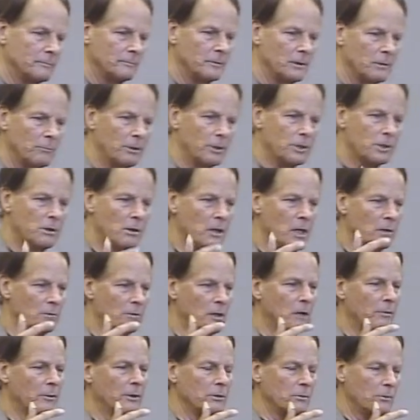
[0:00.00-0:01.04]
What's gone
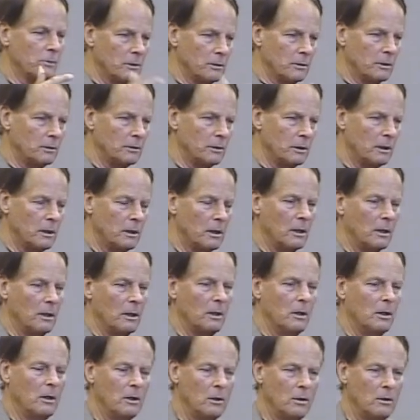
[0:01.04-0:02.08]
wrong with the world?
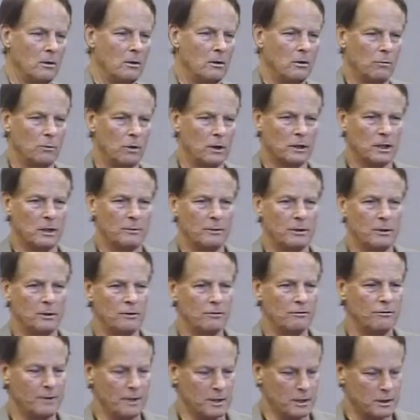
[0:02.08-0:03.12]
What can we do
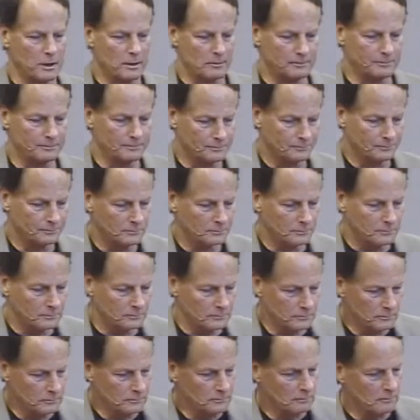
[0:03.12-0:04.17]
to fix it?
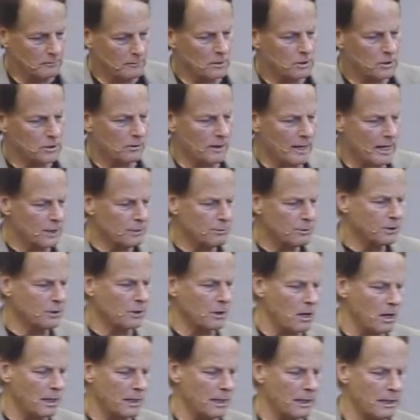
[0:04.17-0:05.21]
So as we're
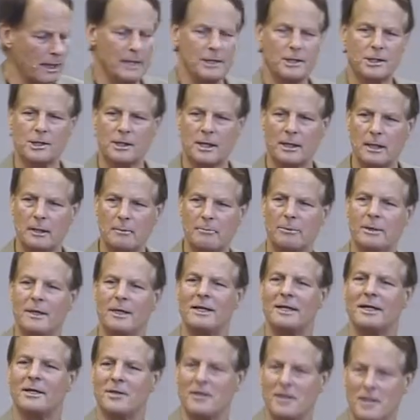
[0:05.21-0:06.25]
talking, I set up
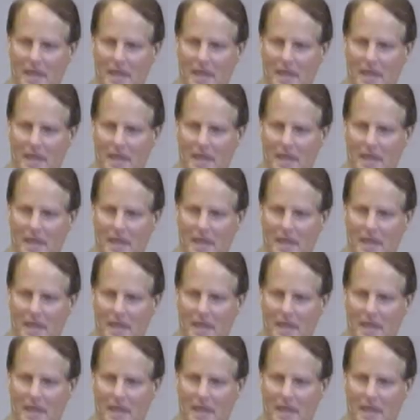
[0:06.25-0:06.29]
the